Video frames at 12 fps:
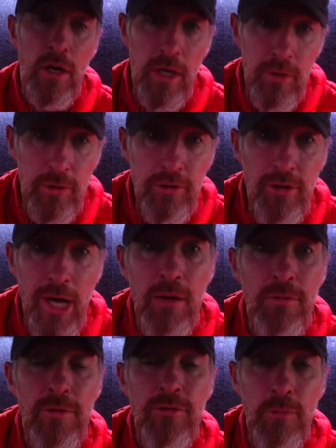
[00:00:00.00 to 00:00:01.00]
I'm going to
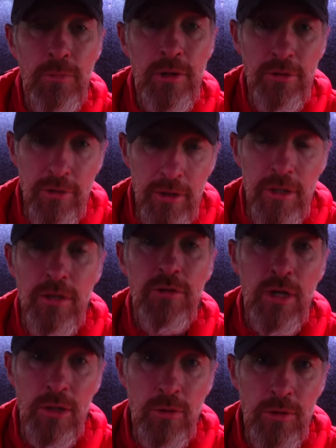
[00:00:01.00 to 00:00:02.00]
have something to eat.
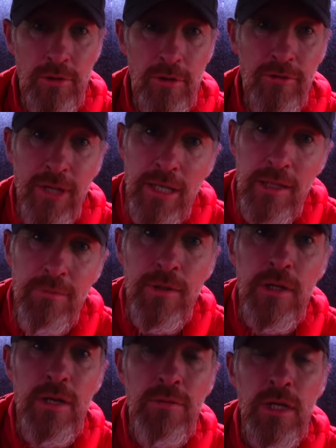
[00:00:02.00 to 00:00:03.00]
I'm going to settle in for
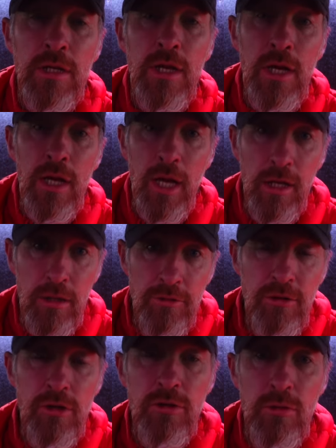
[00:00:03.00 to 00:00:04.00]
the evening and
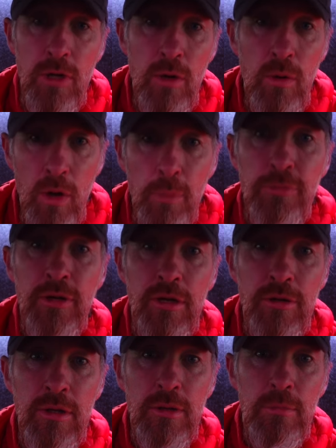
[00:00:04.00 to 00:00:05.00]
continue now
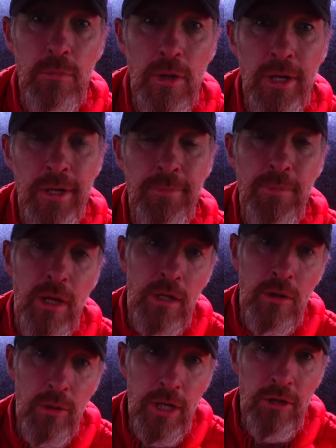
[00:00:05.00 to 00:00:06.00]
updating my
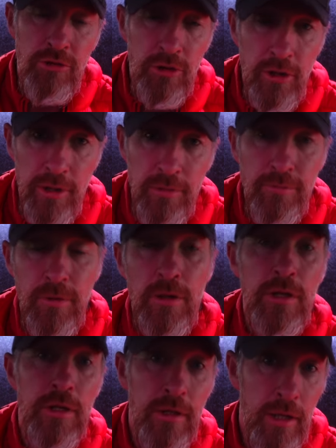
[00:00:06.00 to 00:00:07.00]
location guide
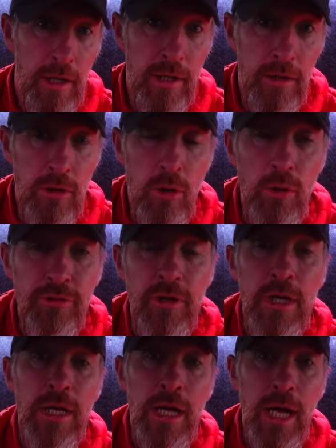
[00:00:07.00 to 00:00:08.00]
for the Clare coast.
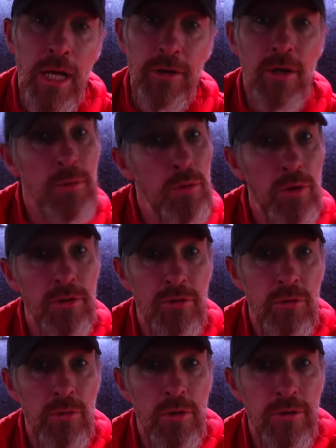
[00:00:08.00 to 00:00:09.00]
And I'm going
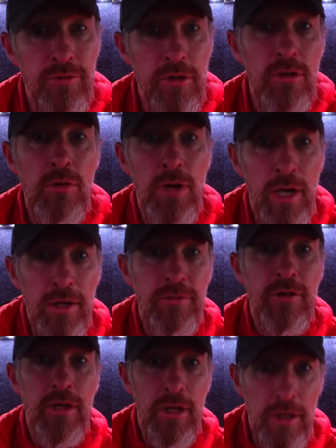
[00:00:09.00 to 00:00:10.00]
to see you
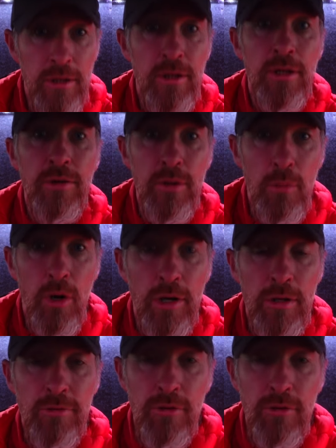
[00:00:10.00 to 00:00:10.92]
guys in the morning.